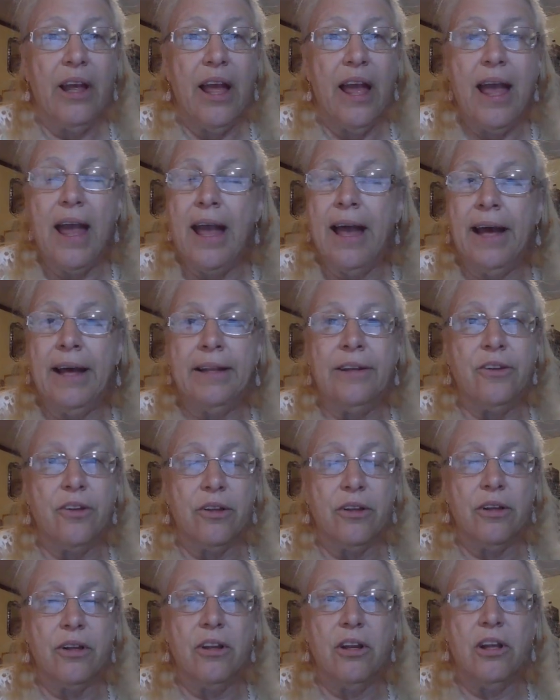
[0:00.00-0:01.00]
and
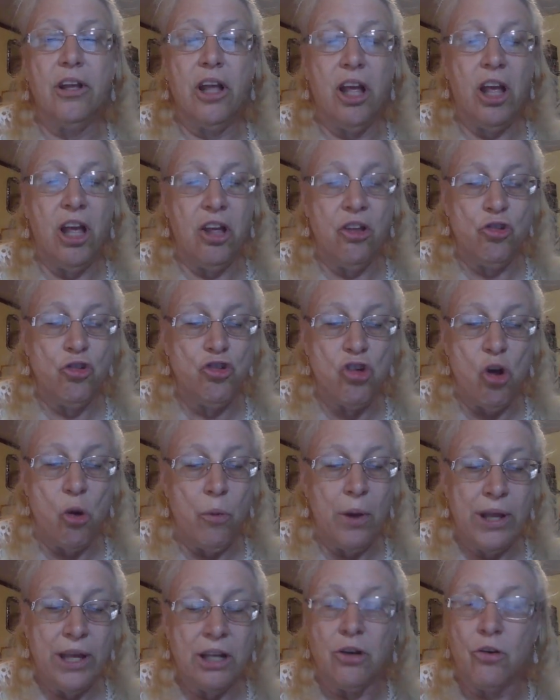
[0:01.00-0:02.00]
is
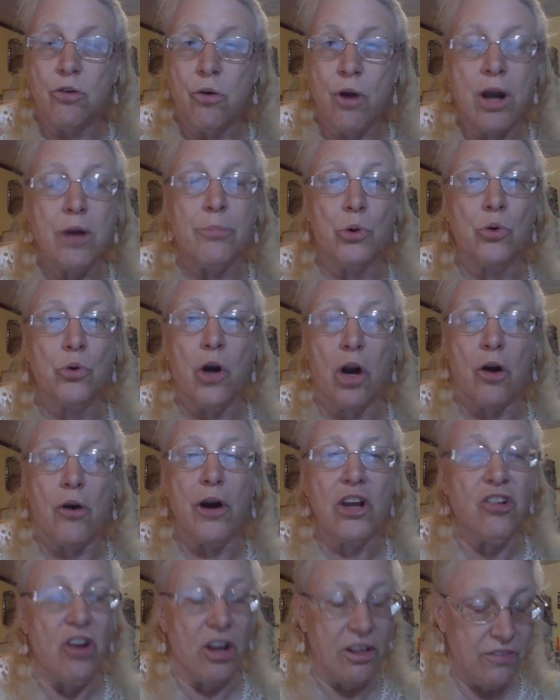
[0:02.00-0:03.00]
showing incredible
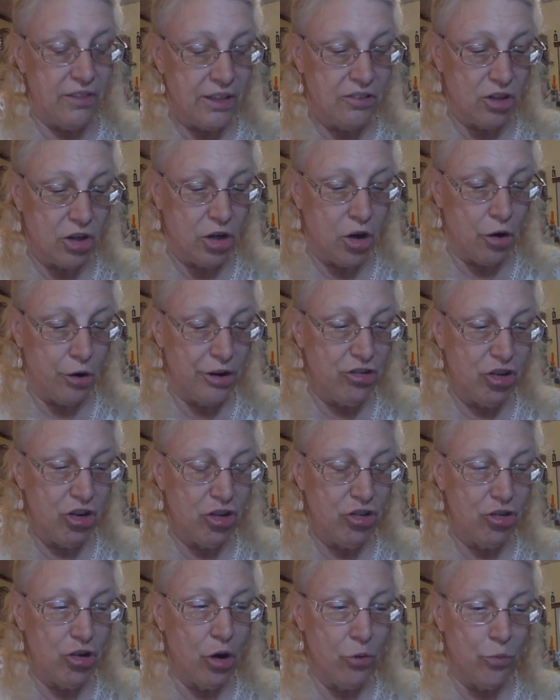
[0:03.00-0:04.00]
courage. I think the courage he
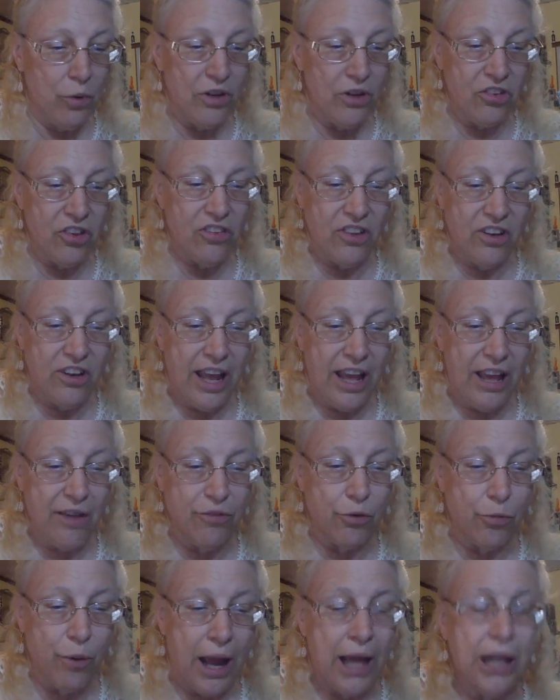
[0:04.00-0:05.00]
showed wasn't the day of
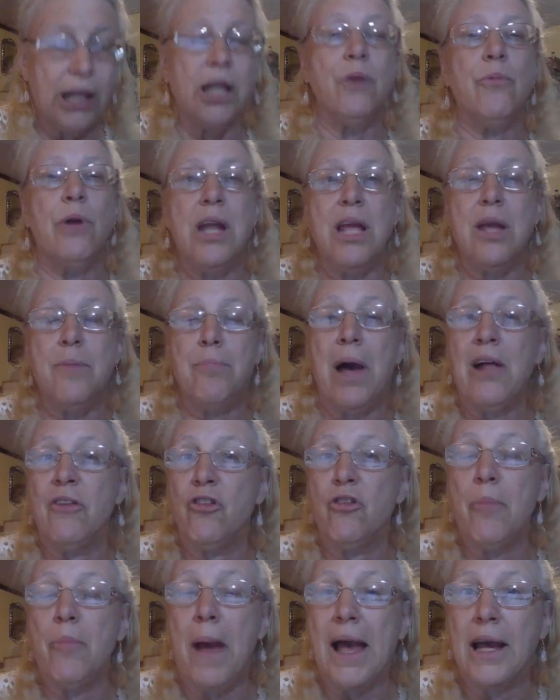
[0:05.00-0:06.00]
the rally when he
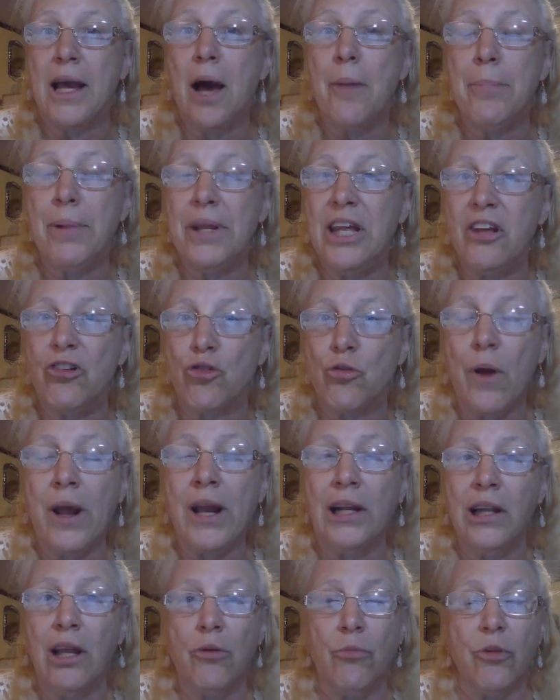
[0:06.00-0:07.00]
bounced back up and the
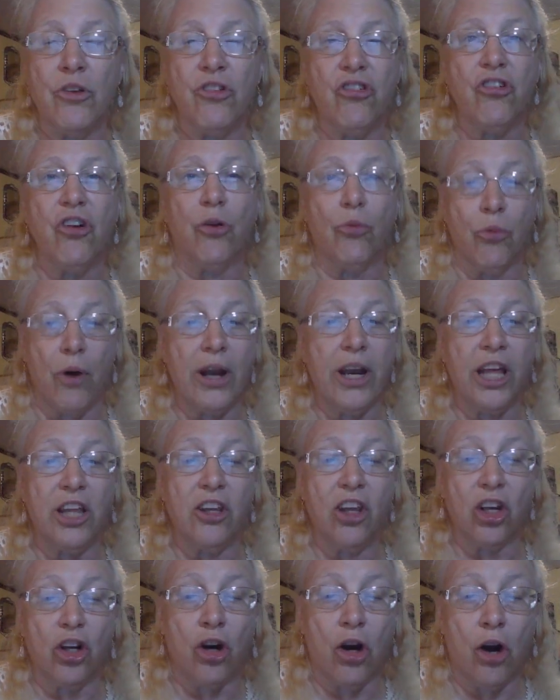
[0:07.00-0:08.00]
adrenaline was still running.
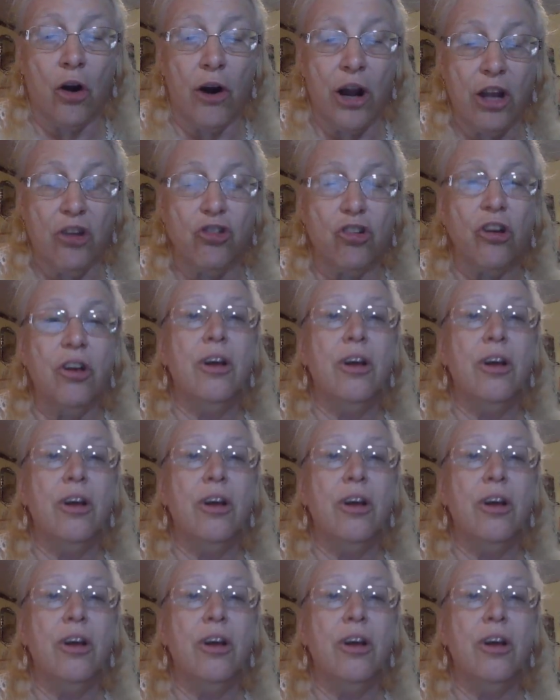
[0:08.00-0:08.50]
The courage